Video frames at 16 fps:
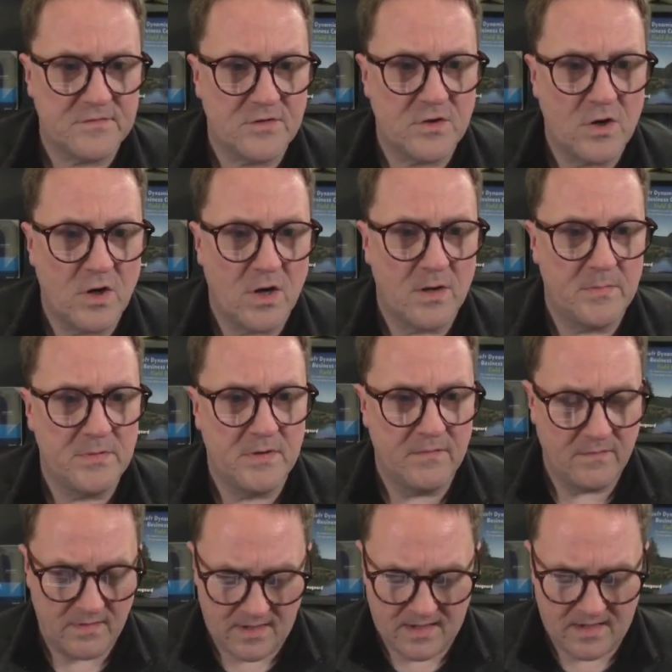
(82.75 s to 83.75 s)
copy
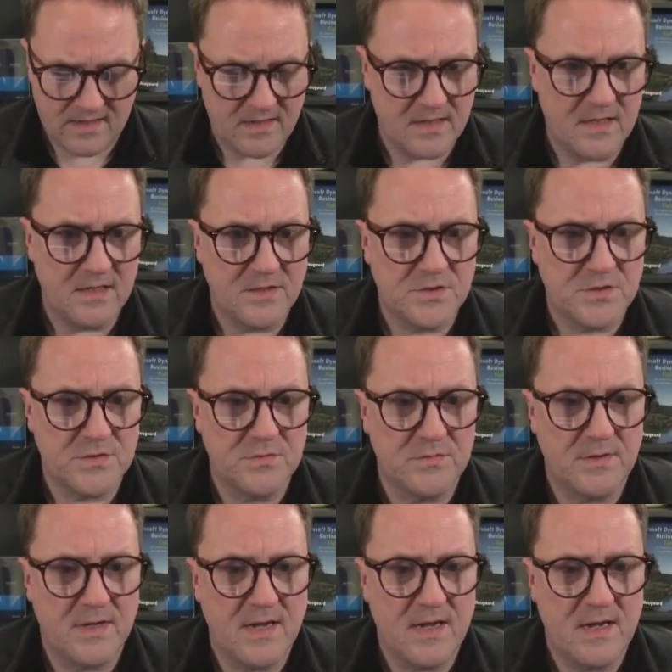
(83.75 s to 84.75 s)
that into
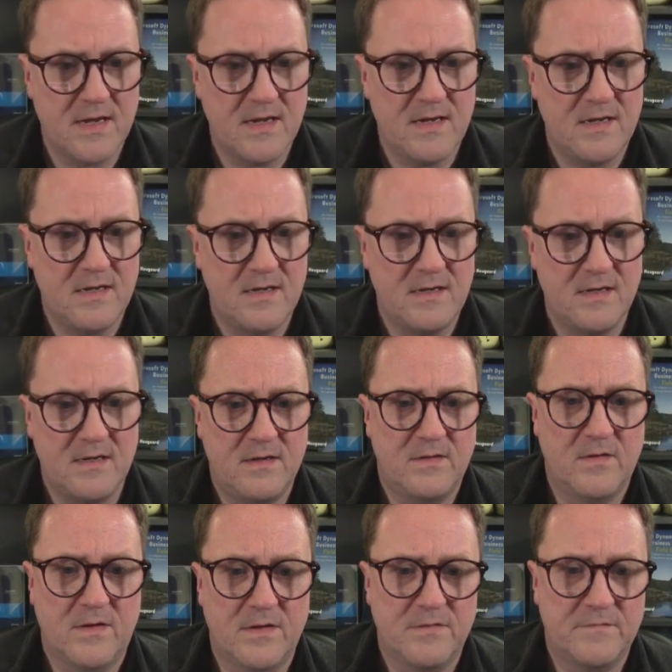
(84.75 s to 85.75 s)

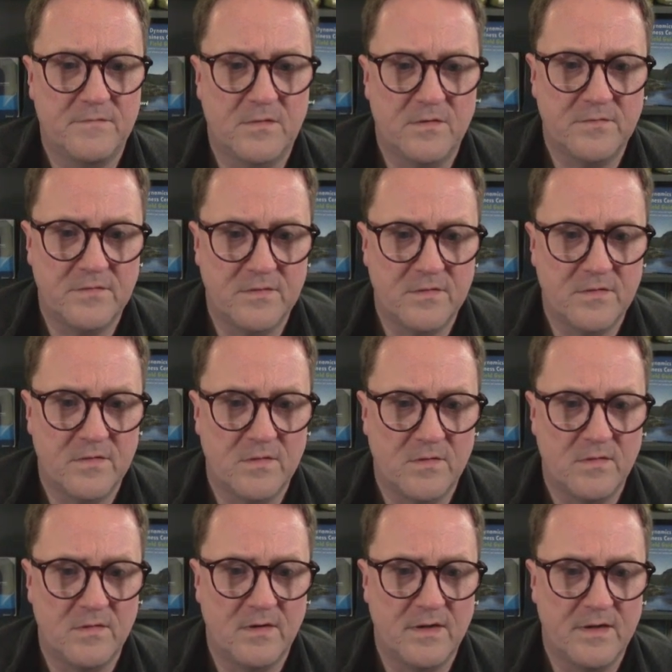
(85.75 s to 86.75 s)
another function
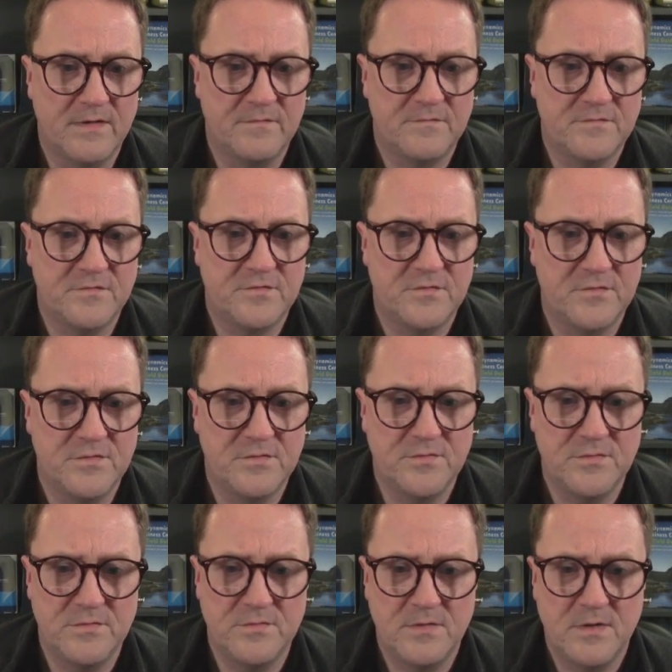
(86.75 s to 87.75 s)
called
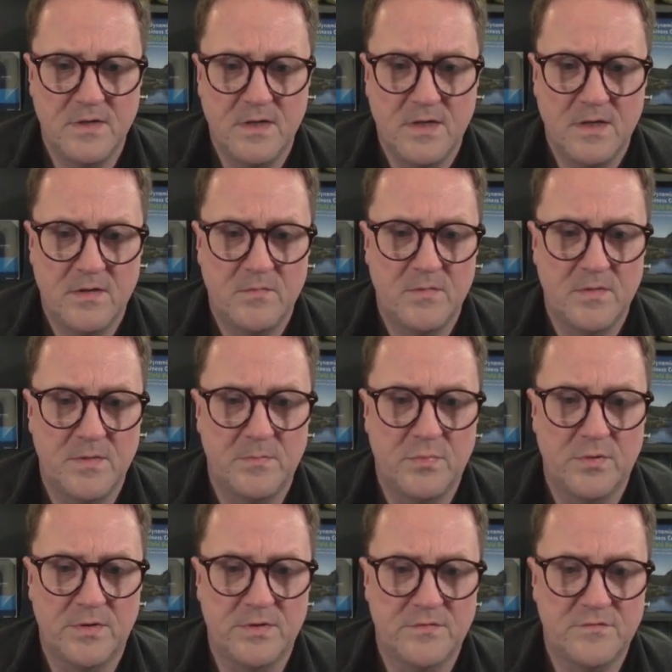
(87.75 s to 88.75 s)
f2. We
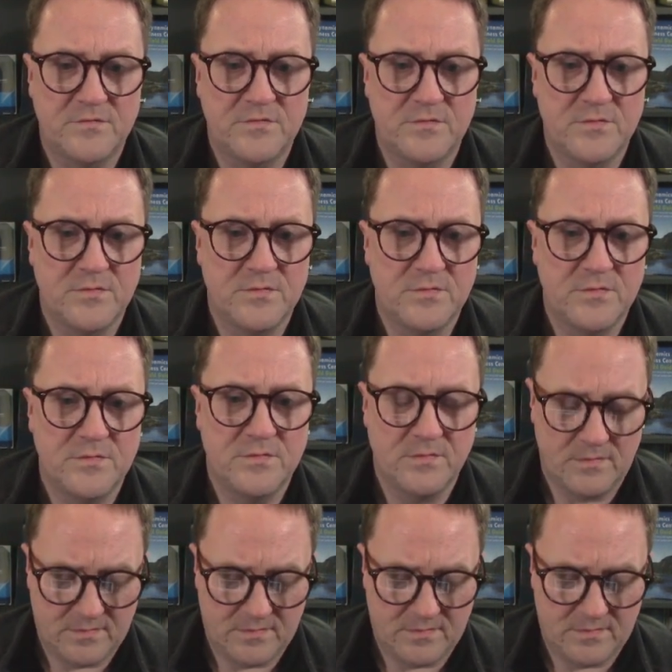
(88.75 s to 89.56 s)
put a 2,